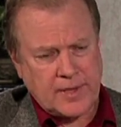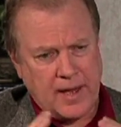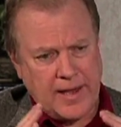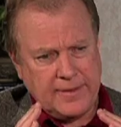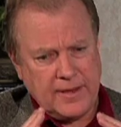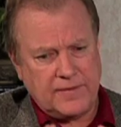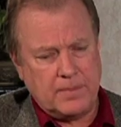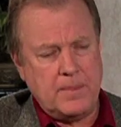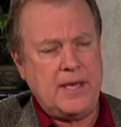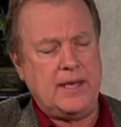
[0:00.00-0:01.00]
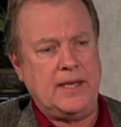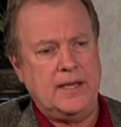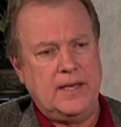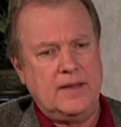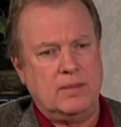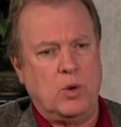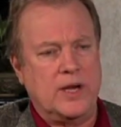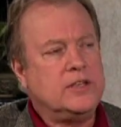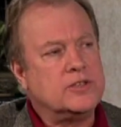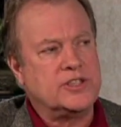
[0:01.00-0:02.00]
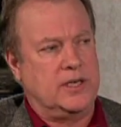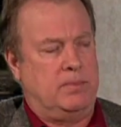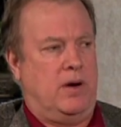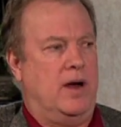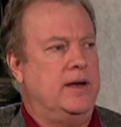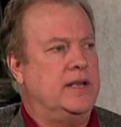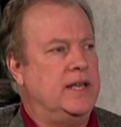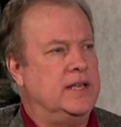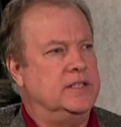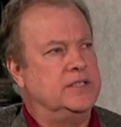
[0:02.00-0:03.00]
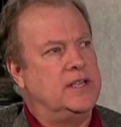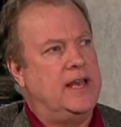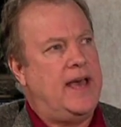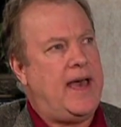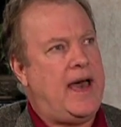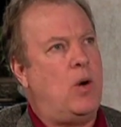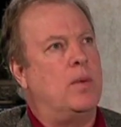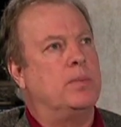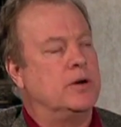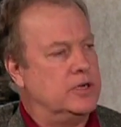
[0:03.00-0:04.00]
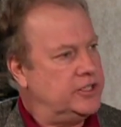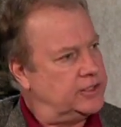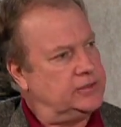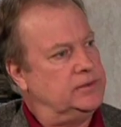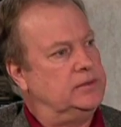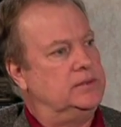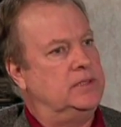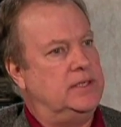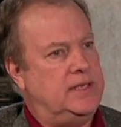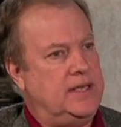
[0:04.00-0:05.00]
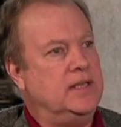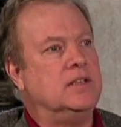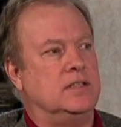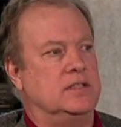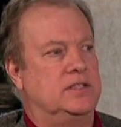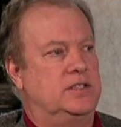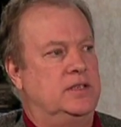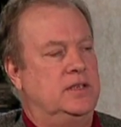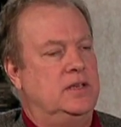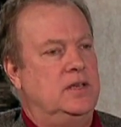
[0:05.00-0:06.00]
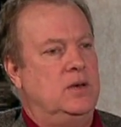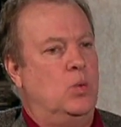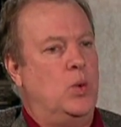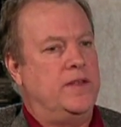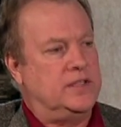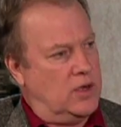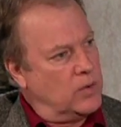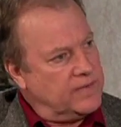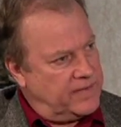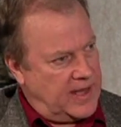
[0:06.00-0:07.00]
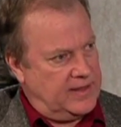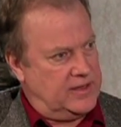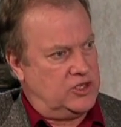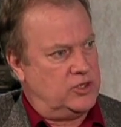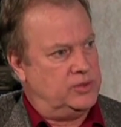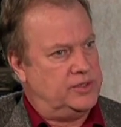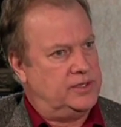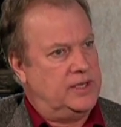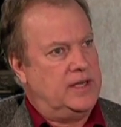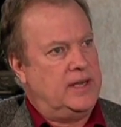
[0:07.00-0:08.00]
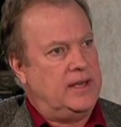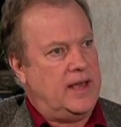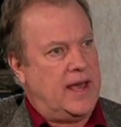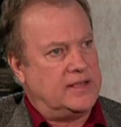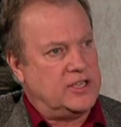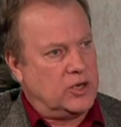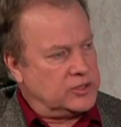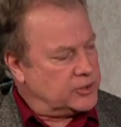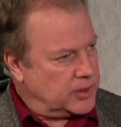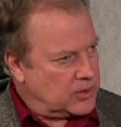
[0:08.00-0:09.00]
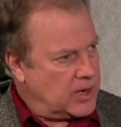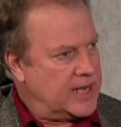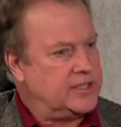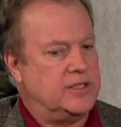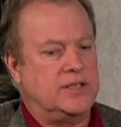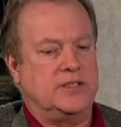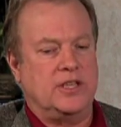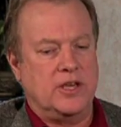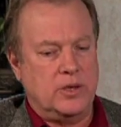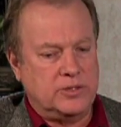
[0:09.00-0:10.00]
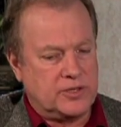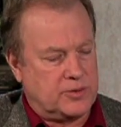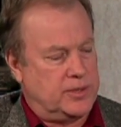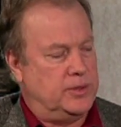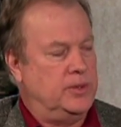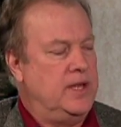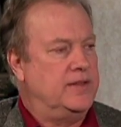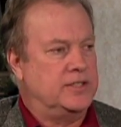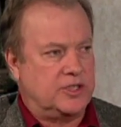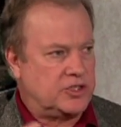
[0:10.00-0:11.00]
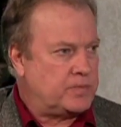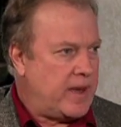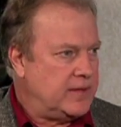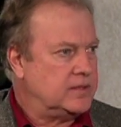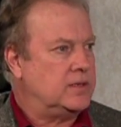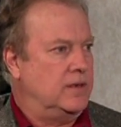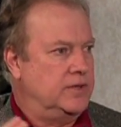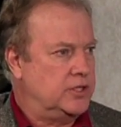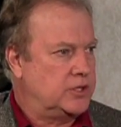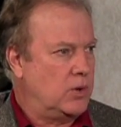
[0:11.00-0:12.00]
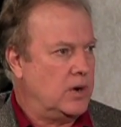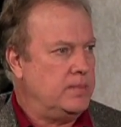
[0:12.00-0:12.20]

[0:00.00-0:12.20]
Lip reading: I think for me, the more interesting part is how a person deals with his own faith issues as he goes through a crisis, as he goes through the suspense of the story,